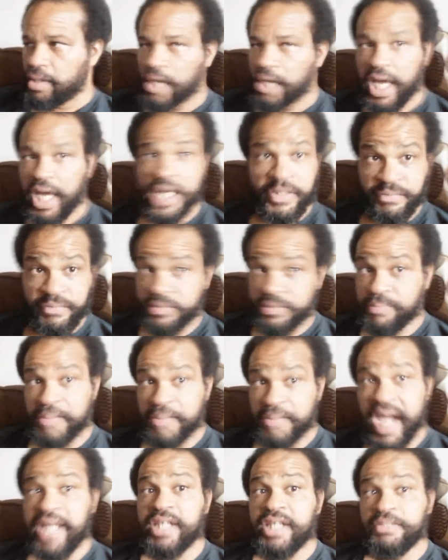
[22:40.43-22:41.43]
and
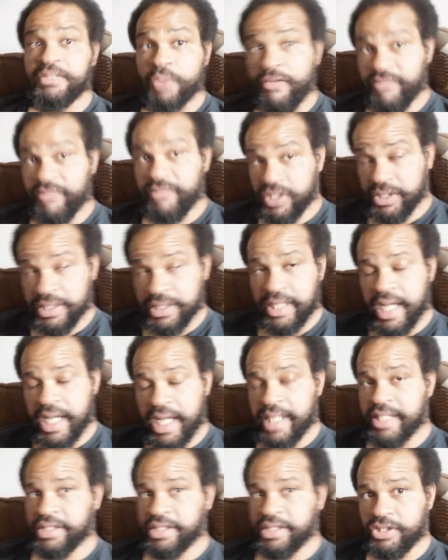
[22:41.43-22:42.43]
Pacquiao is more
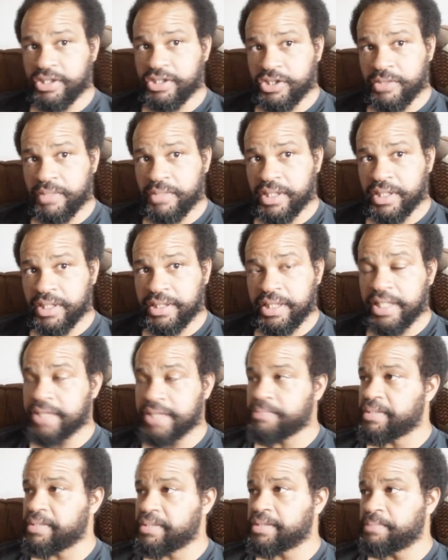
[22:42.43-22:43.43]
versatile than Sergio
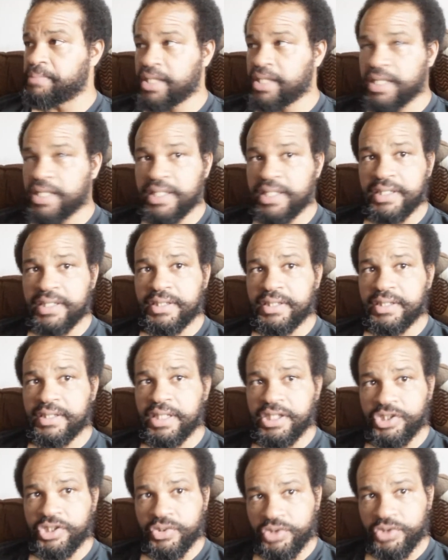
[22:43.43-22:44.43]
Martinez, but because
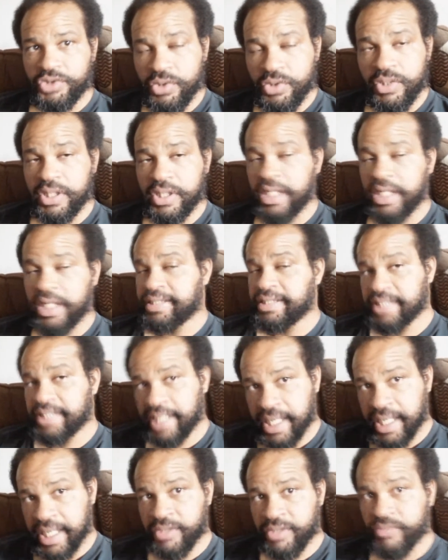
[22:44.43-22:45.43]
he's so short, he has to
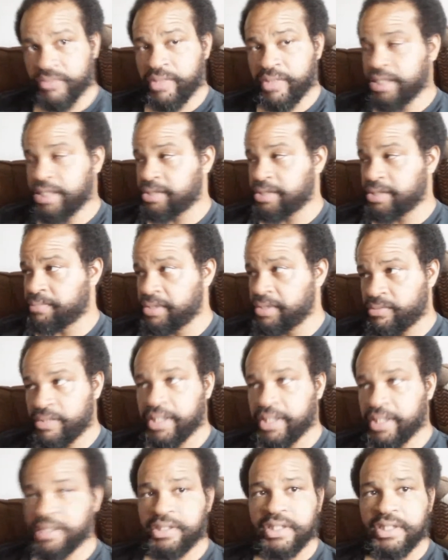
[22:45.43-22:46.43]
get into range, mid
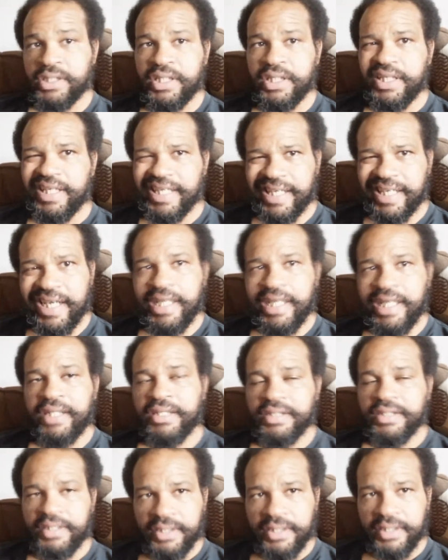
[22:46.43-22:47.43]
range. It kind
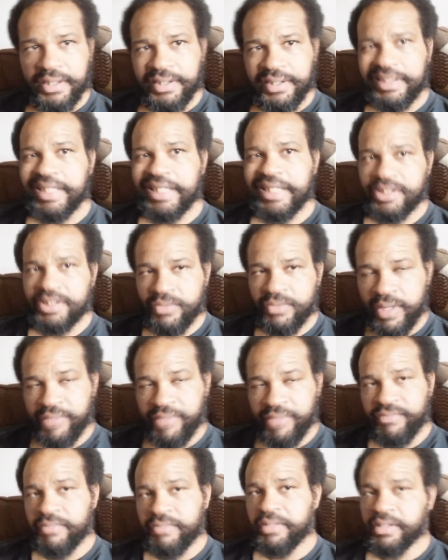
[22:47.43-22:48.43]
of takes away
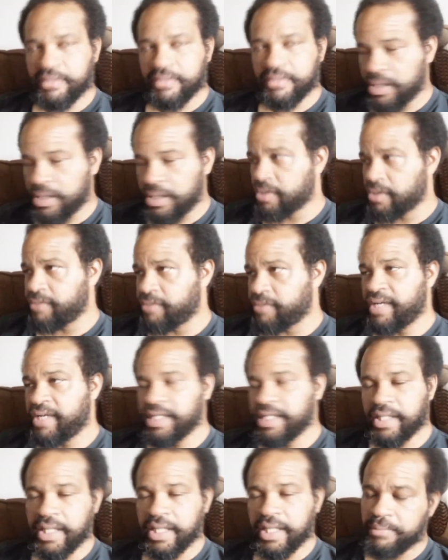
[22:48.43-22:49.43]
from the you know the
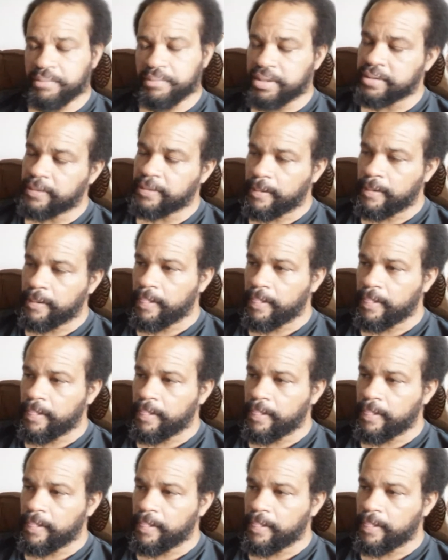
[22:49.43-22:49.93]
fight game, but